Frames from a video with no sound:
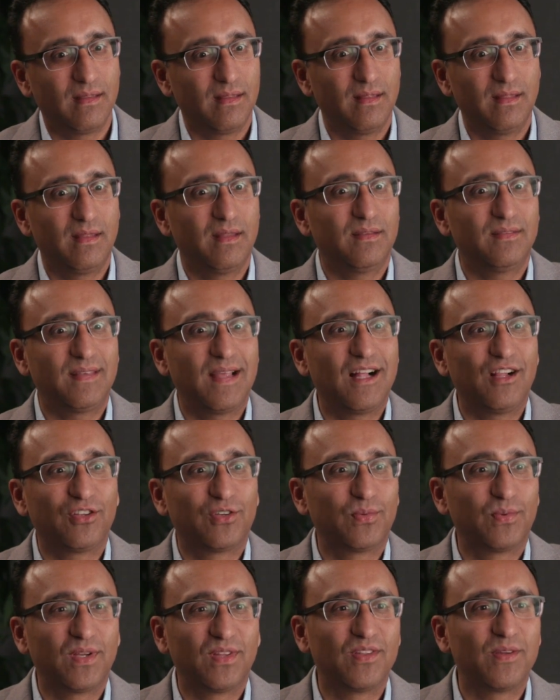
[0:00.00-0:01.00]
this
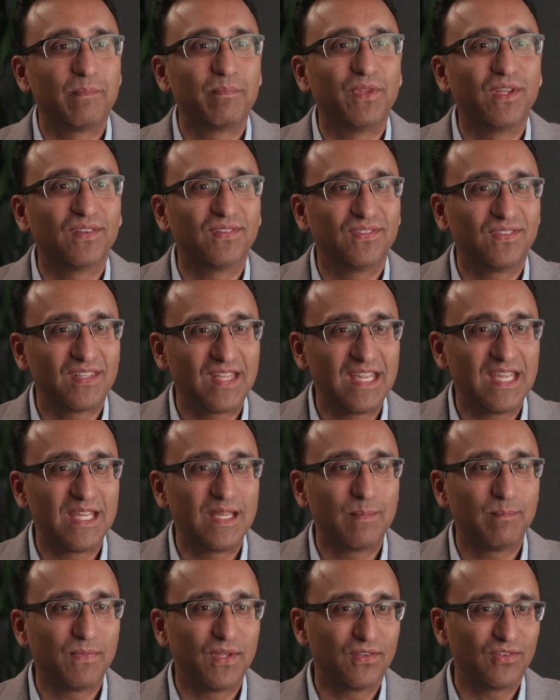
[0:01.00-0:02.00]
algorithm, this scheme,